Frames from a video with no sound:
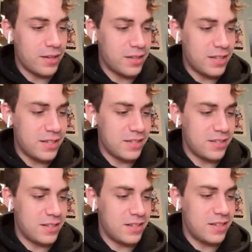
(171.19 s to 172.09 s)
This is
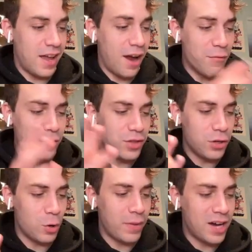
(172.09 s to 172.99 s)
everything you
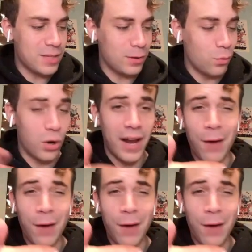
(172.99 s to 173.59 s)
could possibly want.